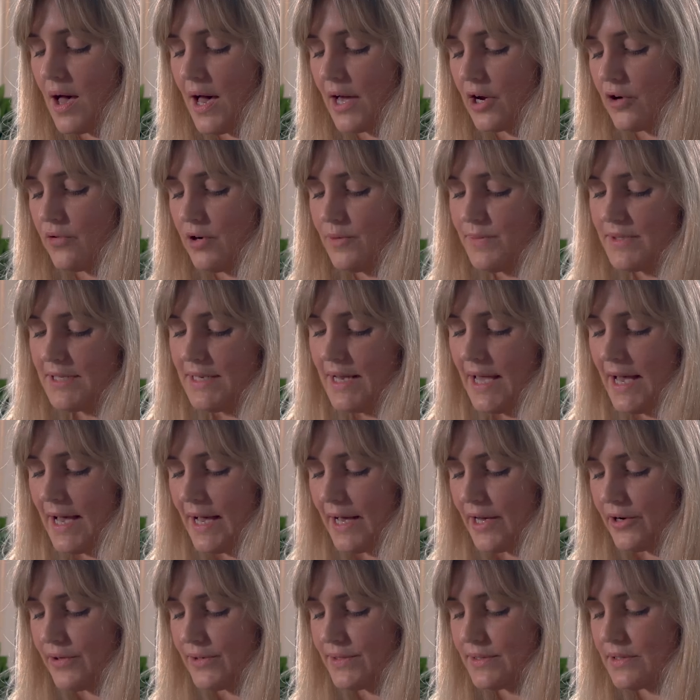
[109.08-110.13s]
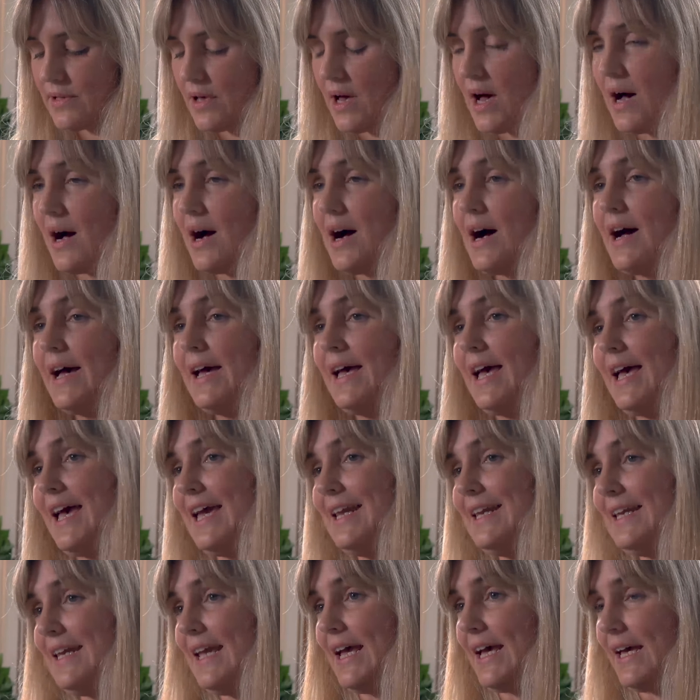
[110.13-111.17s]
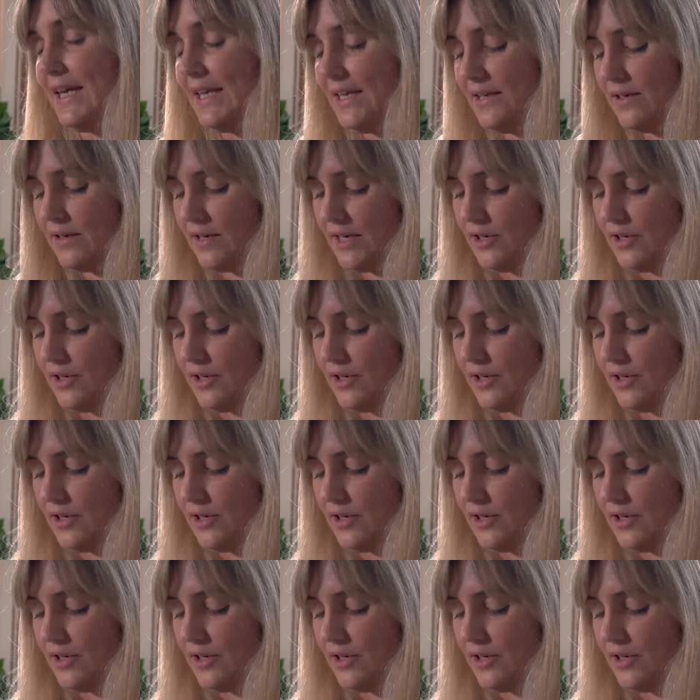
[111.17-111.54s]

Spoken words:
At Crompton House, our NEA